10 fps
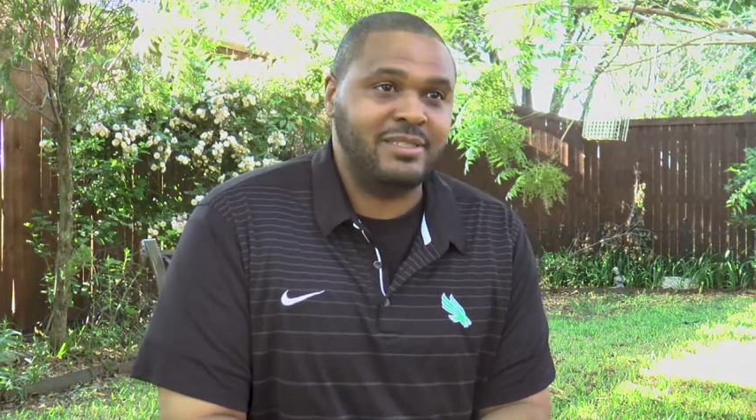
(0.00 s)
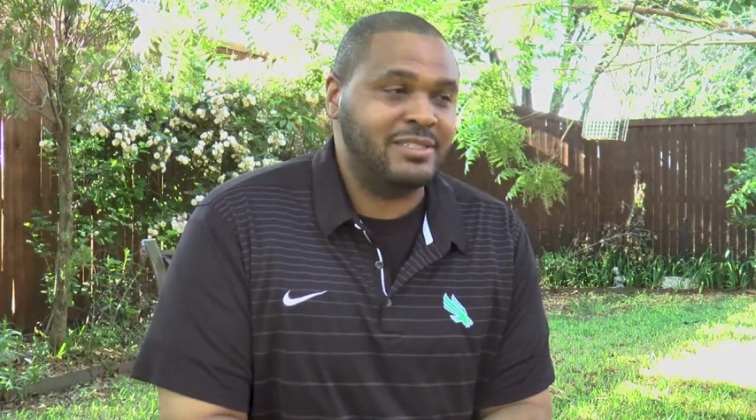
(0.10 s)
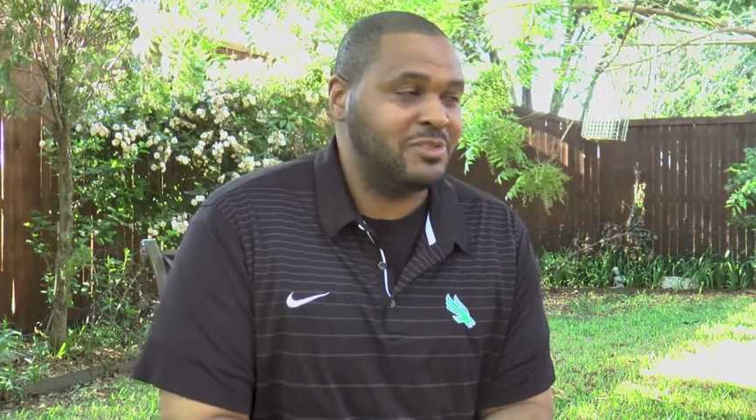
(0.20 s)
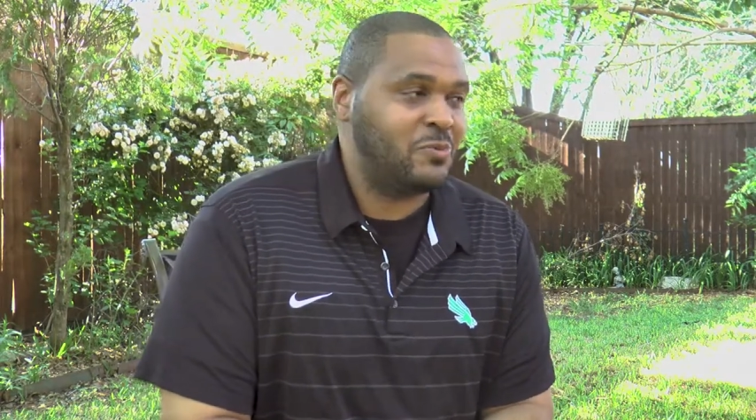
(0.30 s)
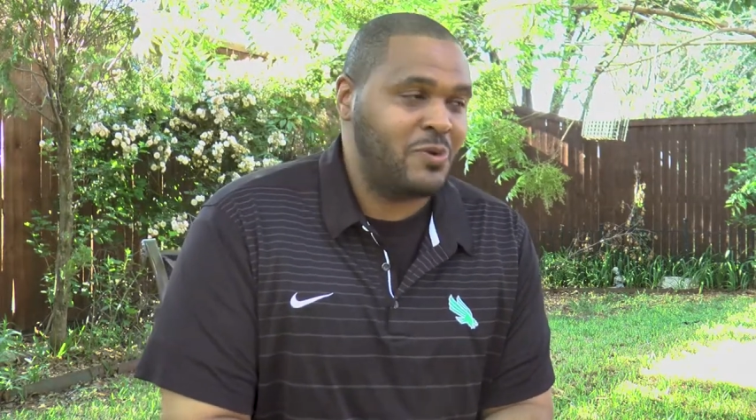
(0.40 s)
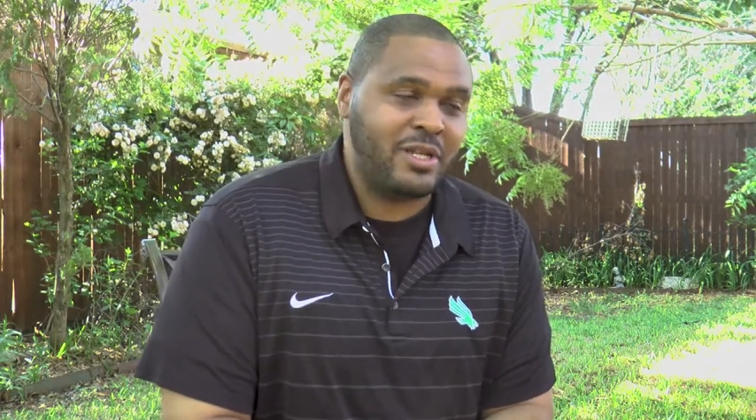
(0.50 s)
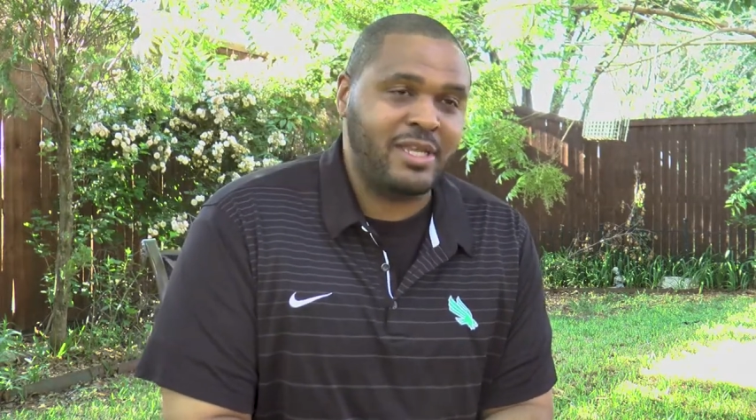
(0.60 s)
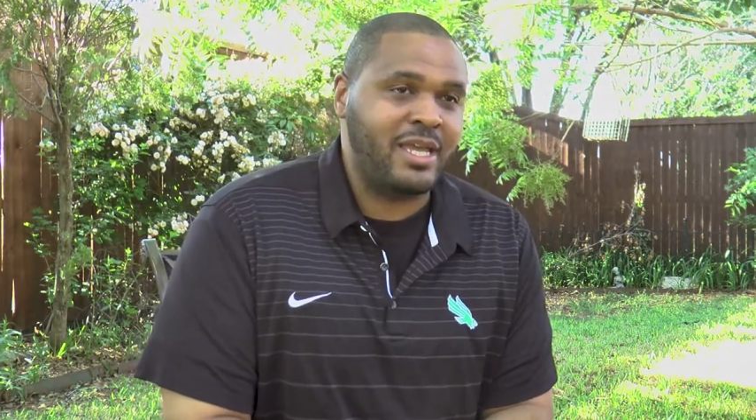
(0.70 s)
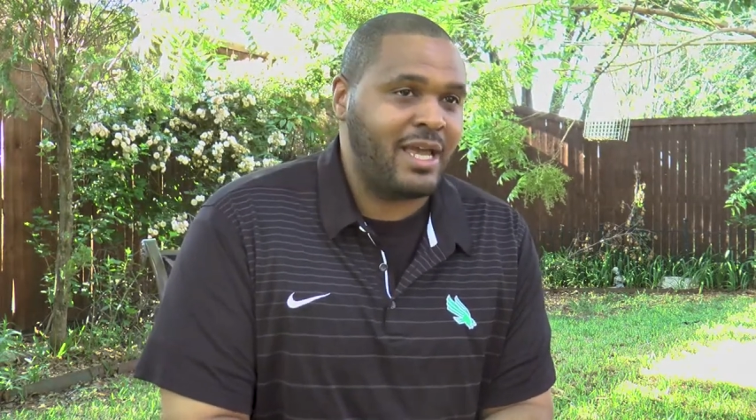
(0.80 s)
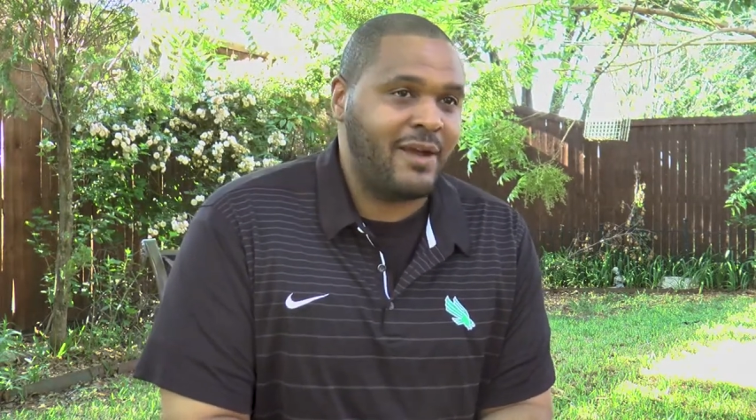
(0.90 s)
It's just one
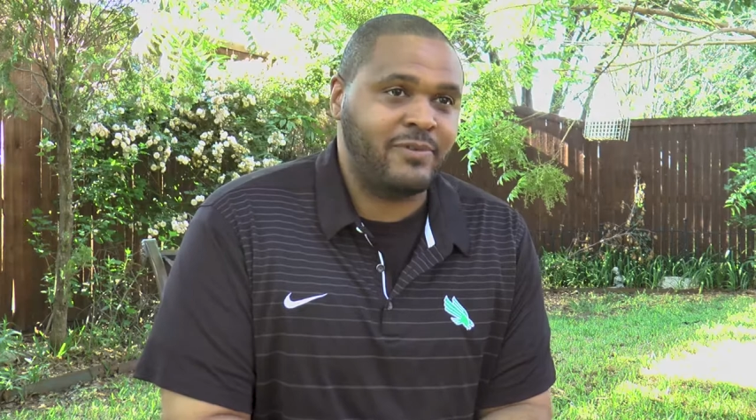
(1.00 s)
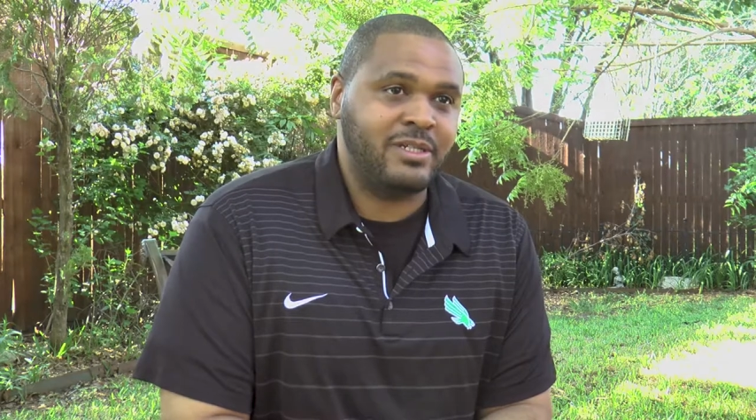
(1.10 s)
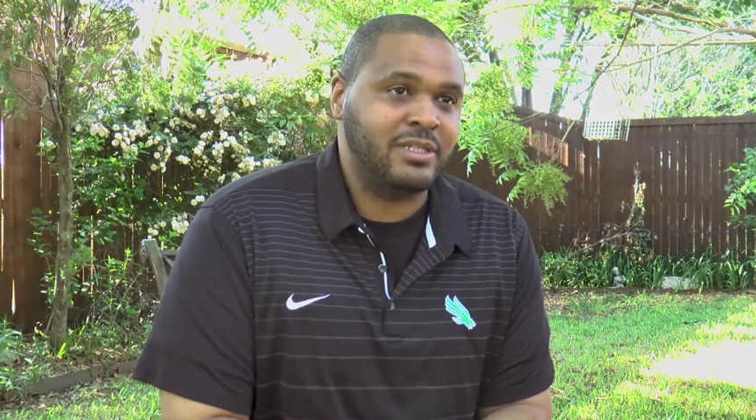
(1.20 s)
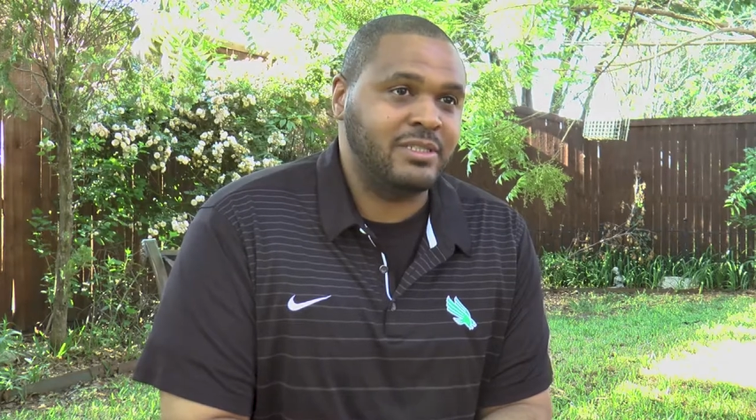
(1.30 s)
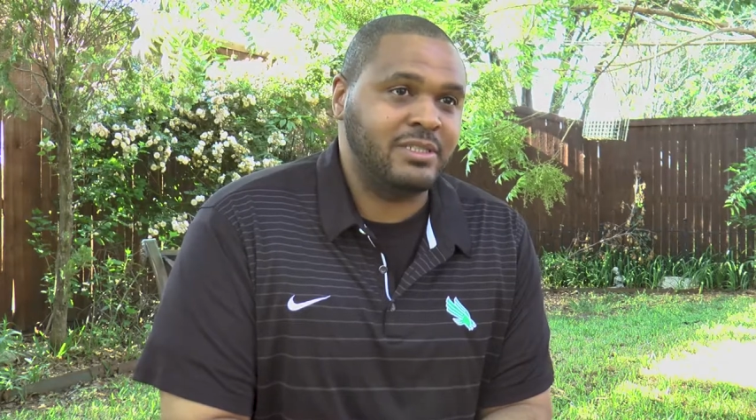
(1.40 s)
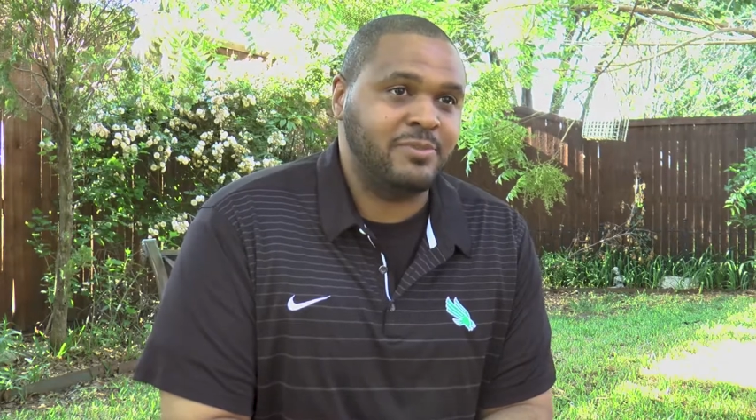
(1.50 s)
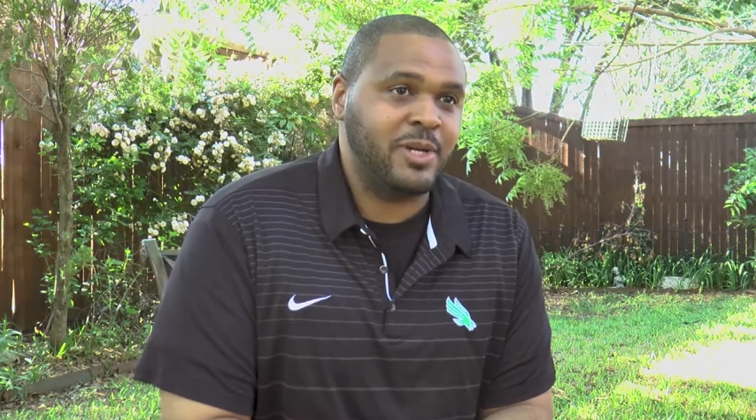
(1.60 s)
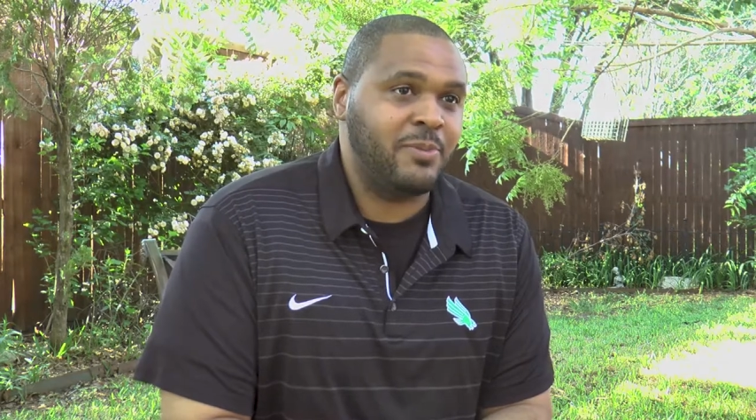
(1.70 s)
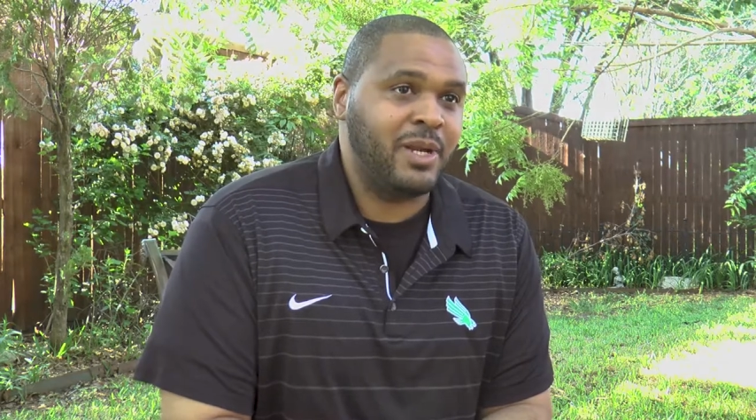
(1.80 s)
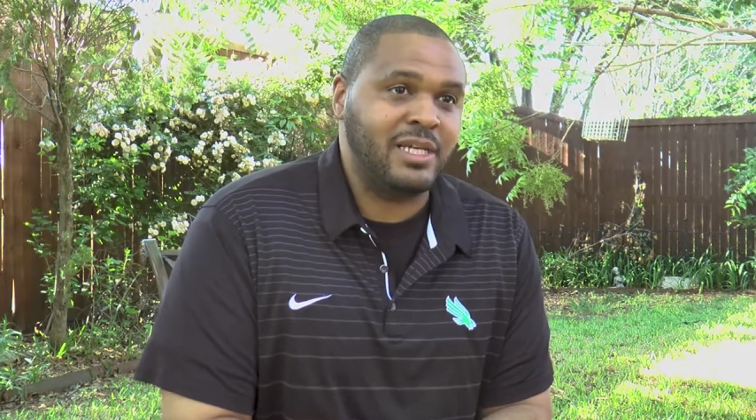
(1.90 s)
thing after another. It's just been
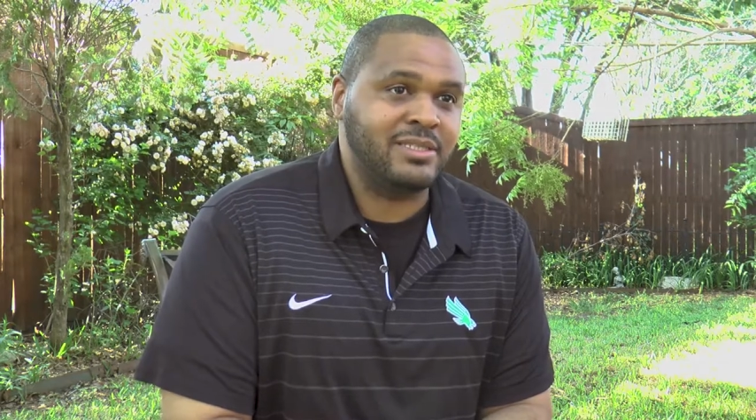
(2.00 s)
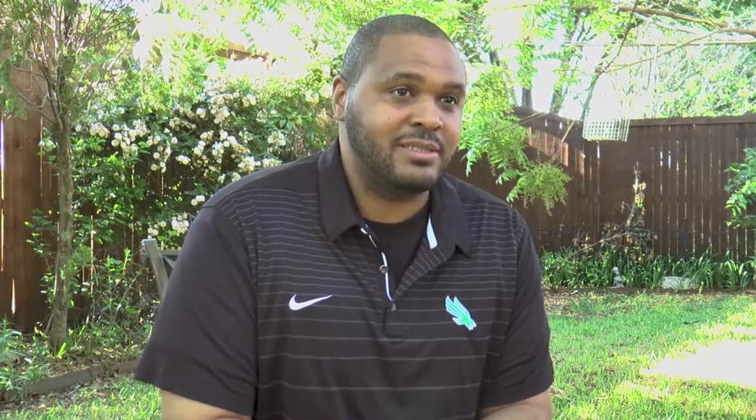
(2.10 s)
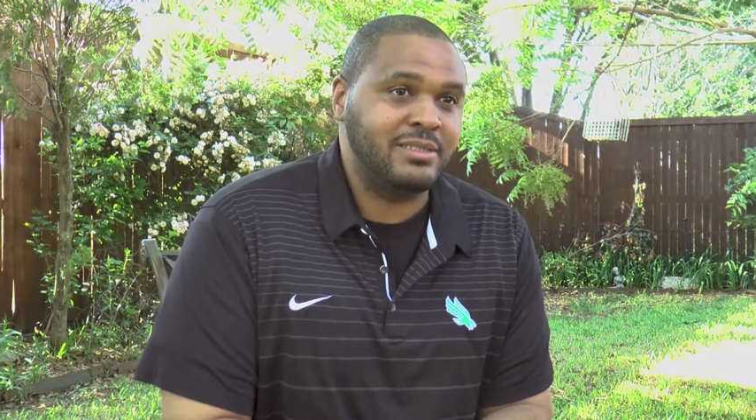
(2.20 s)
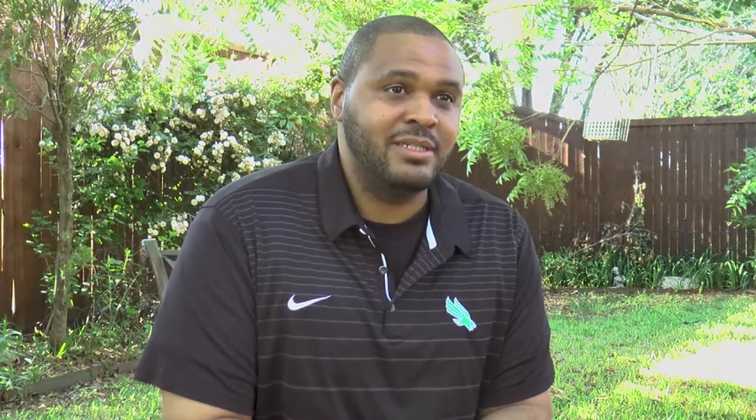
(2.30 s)
a blessing.